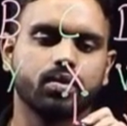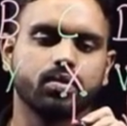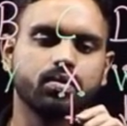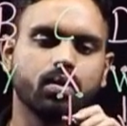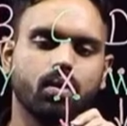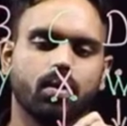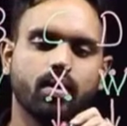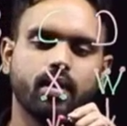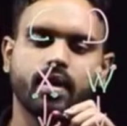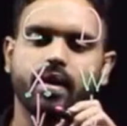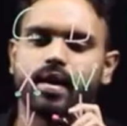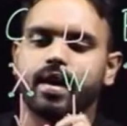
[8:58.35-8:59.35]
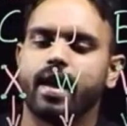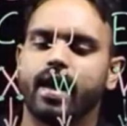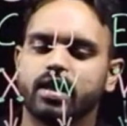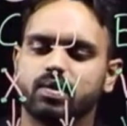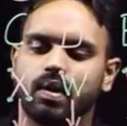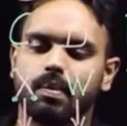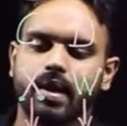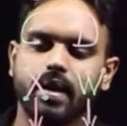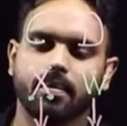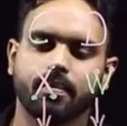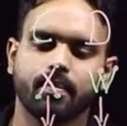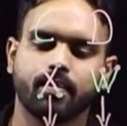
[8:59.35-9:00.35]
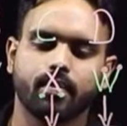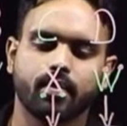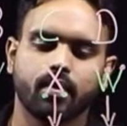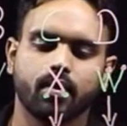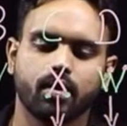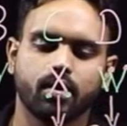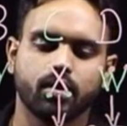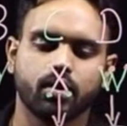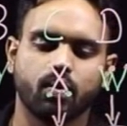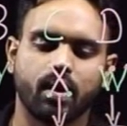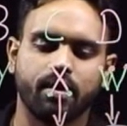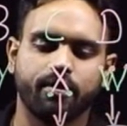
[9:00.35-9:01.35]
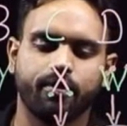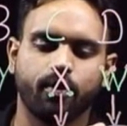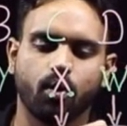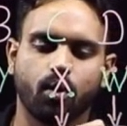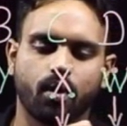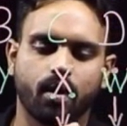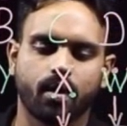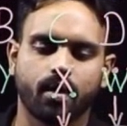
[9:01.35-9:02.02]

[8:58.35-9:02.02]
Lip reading: So, X will be 24.